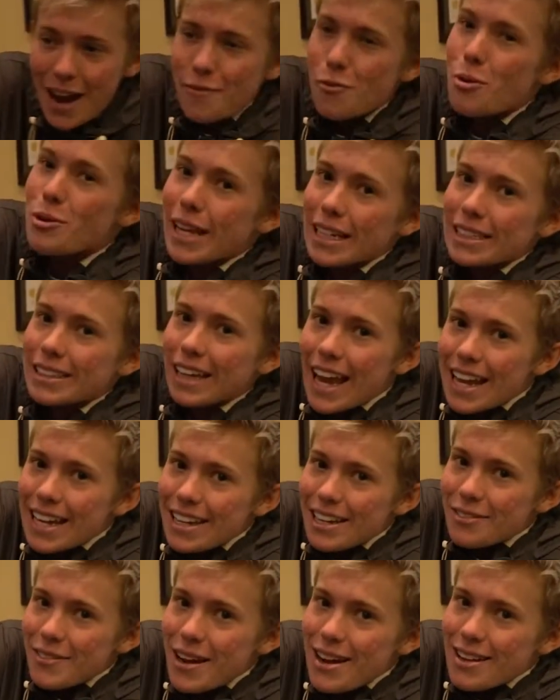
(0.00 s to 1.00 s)
Everyone likes
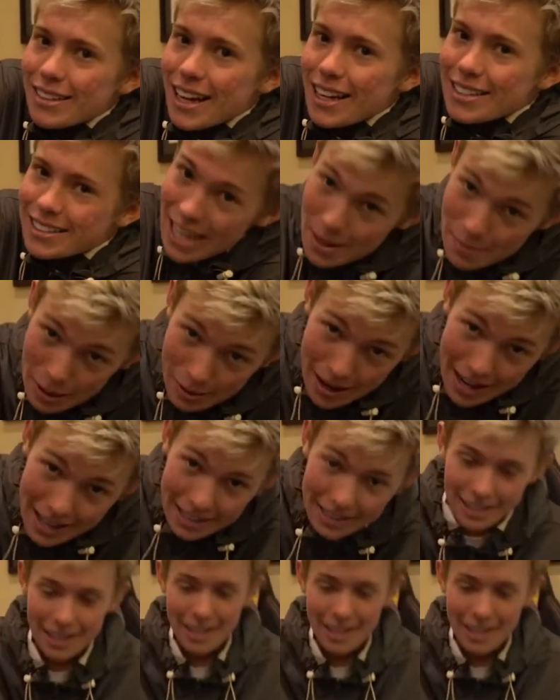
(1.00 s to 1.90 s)
candy on Valentine's Day, am I right?